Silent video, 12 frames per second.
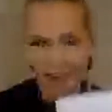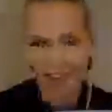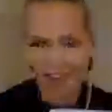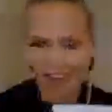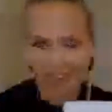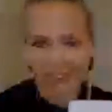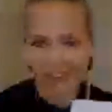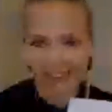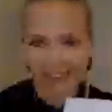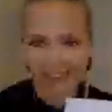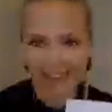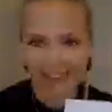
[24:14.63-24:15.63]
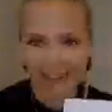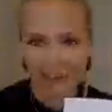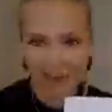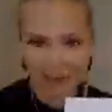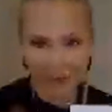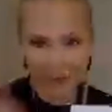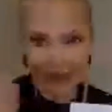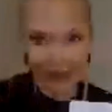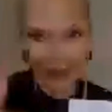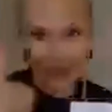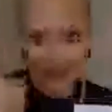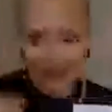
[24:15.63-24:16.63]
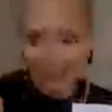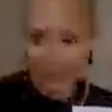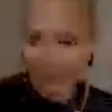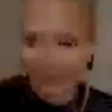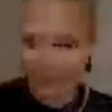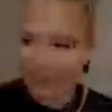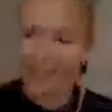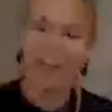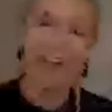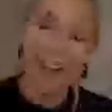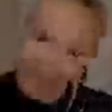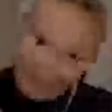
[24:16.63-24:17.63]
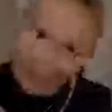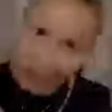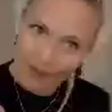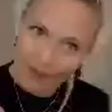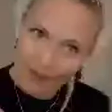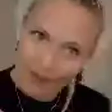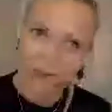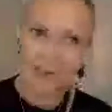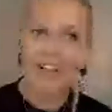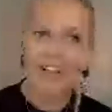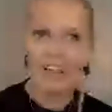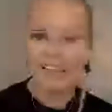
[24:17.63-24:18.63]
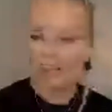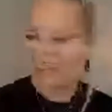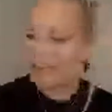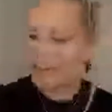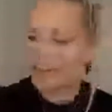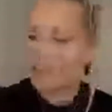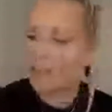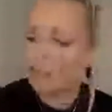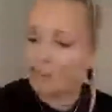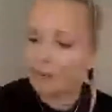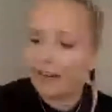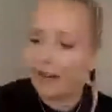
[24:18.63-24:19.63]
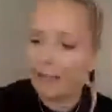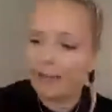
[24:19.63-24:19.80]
Arvid is giving me a thumbs up for the shark. Thank you so much, Arvid. I should actually put it up